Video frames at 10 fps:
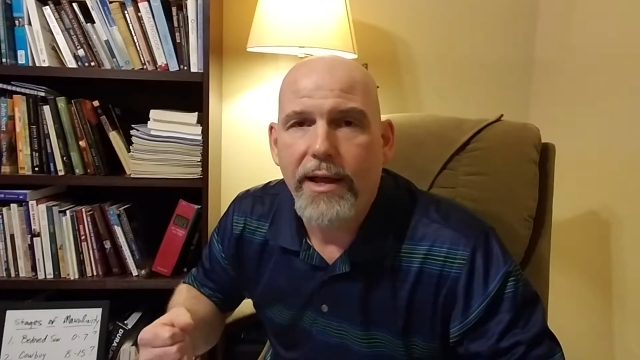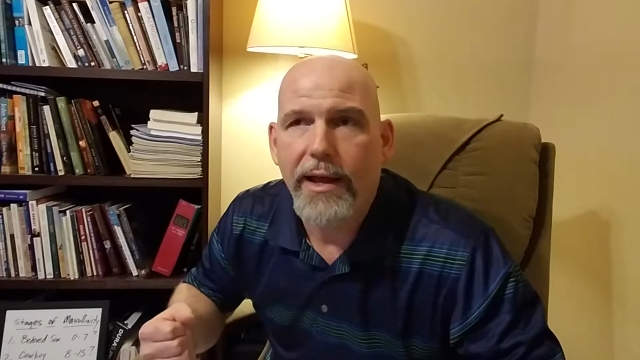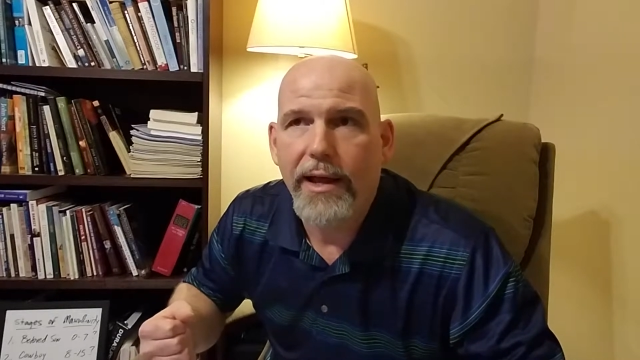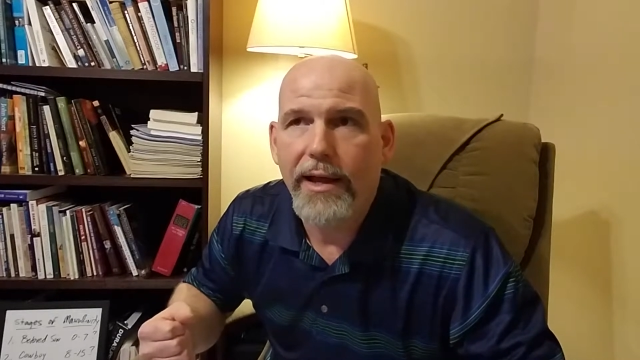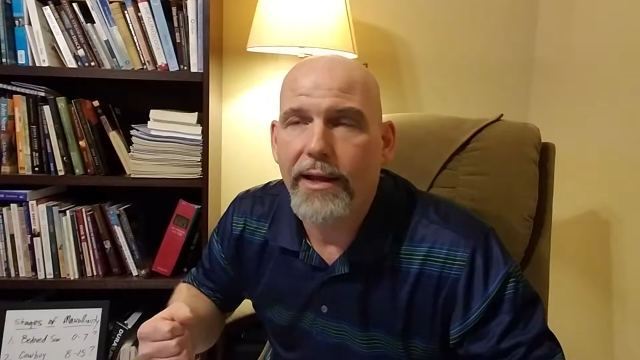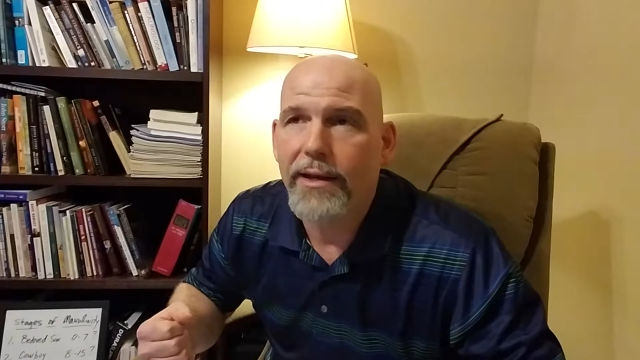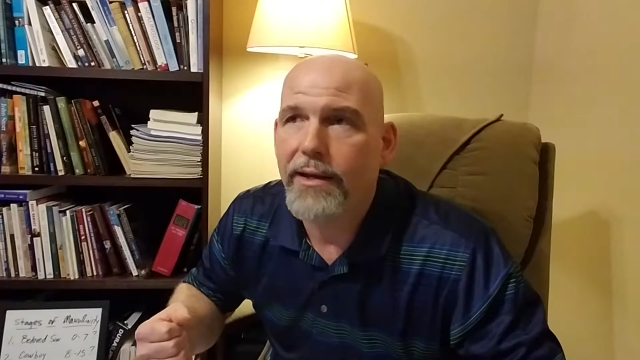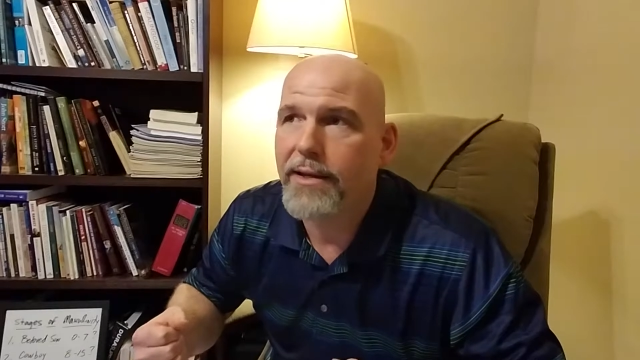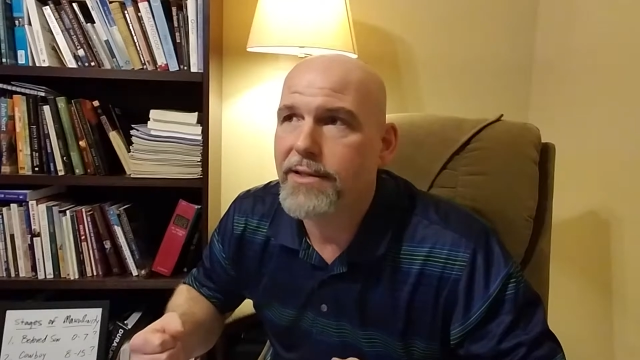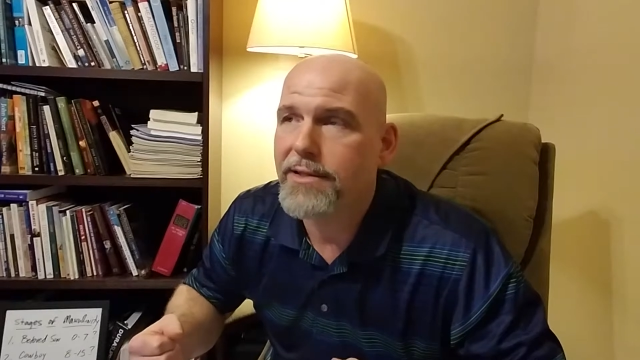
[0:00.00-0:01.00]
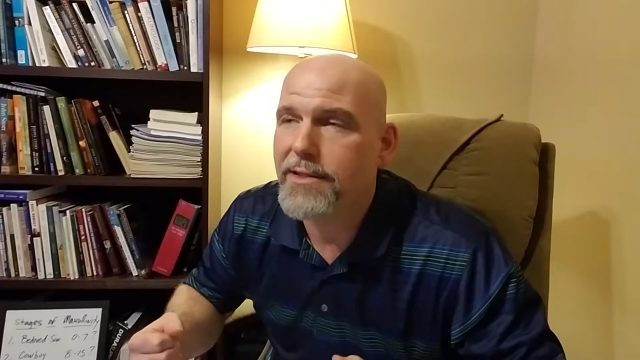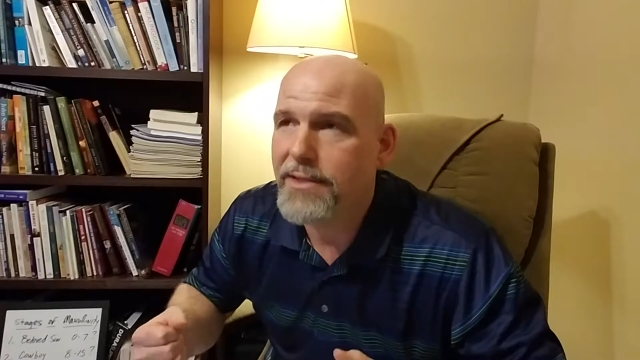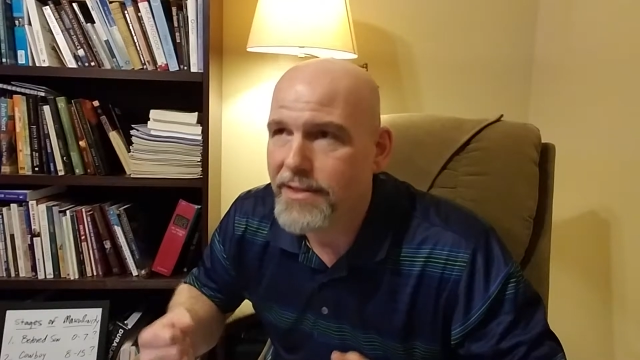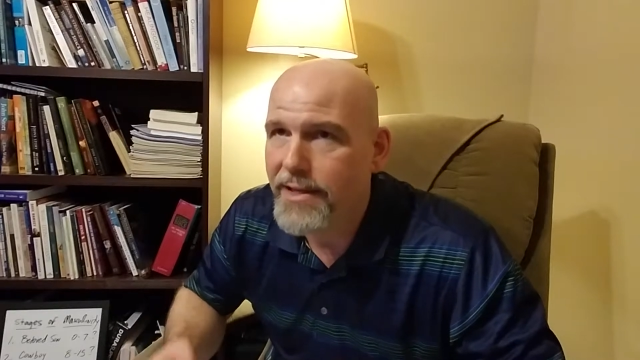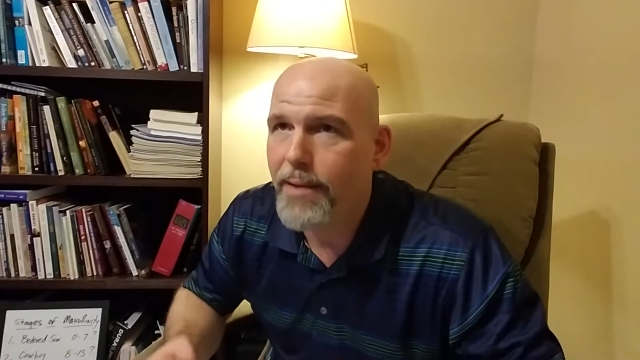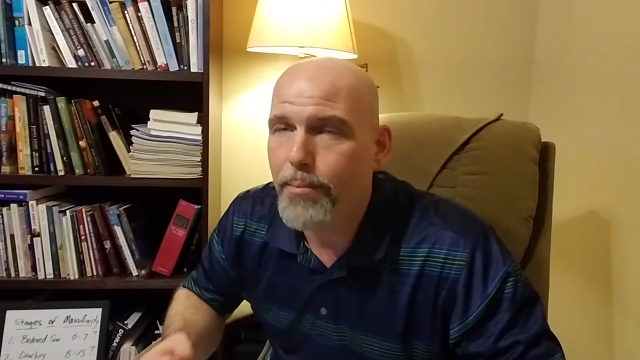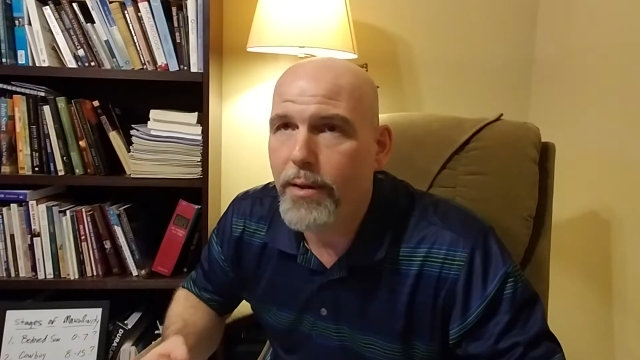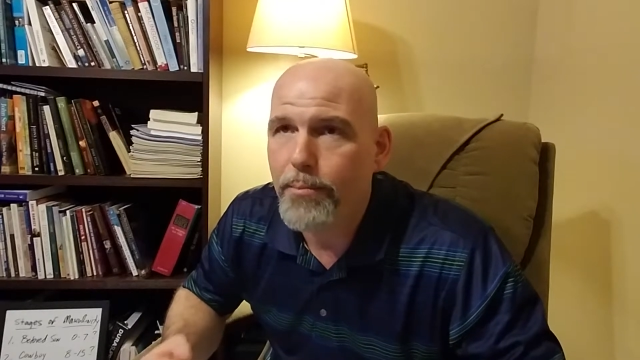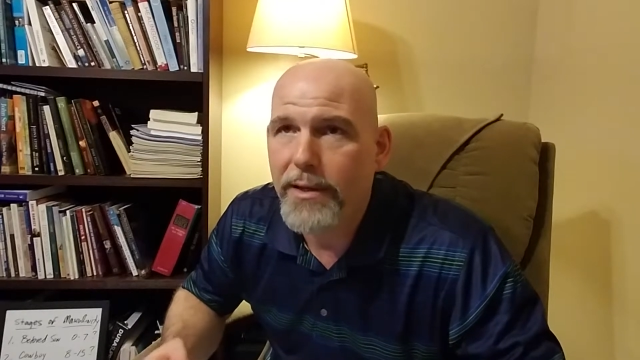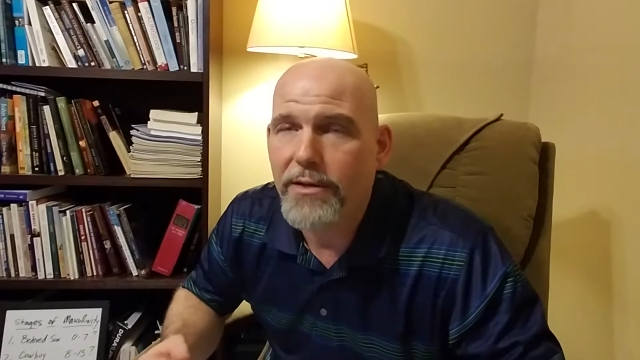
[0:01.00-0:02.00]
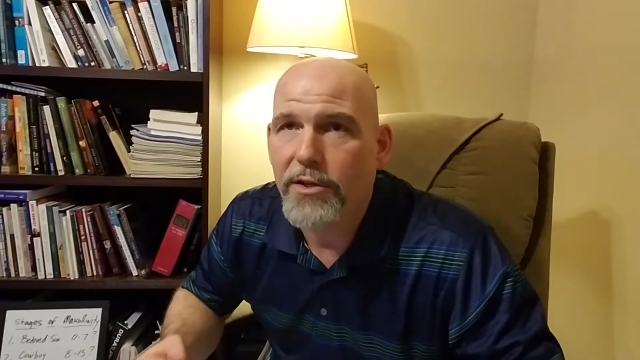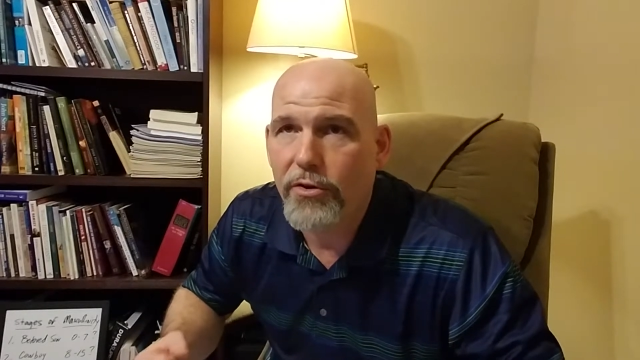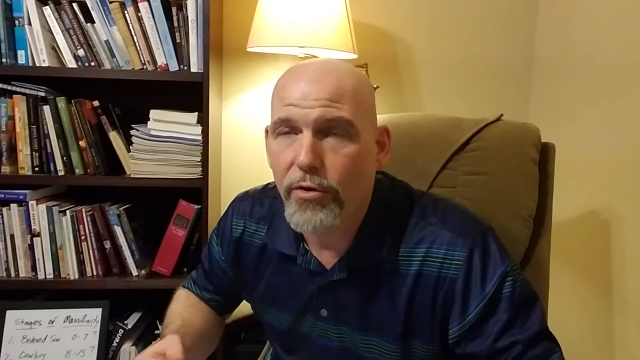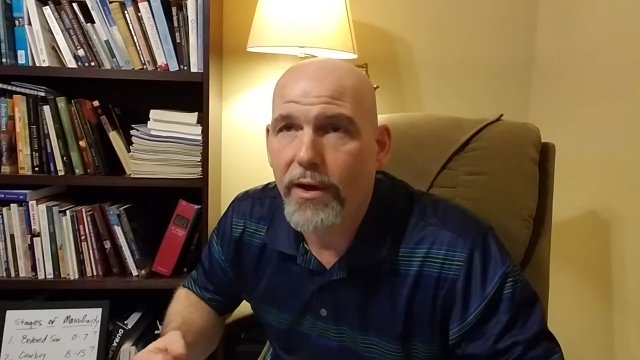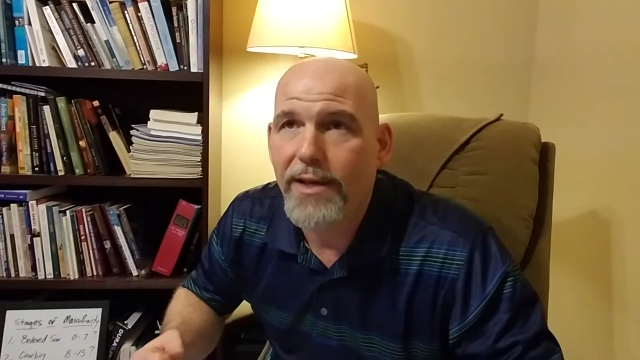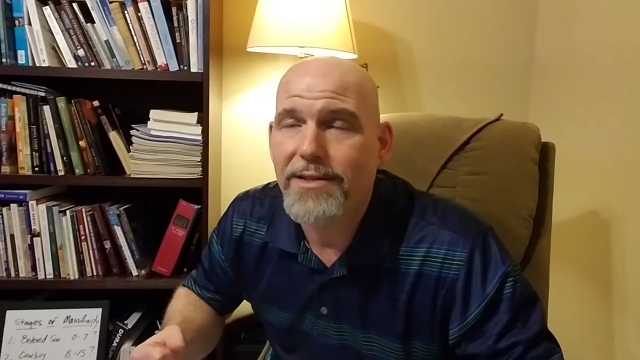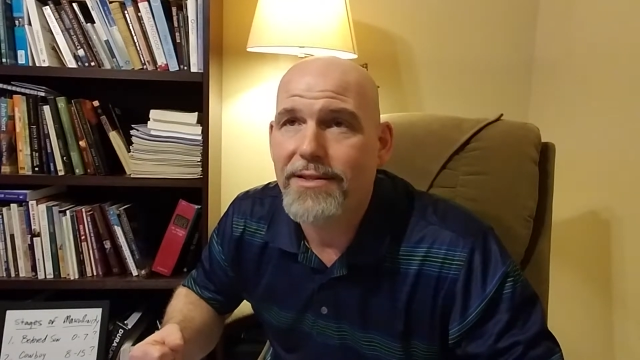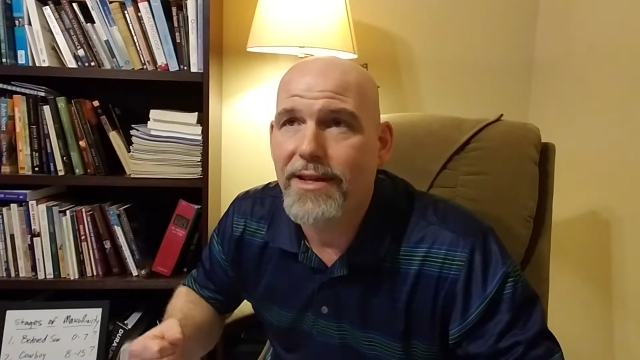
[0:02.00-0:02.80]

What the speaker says: and step up into Christ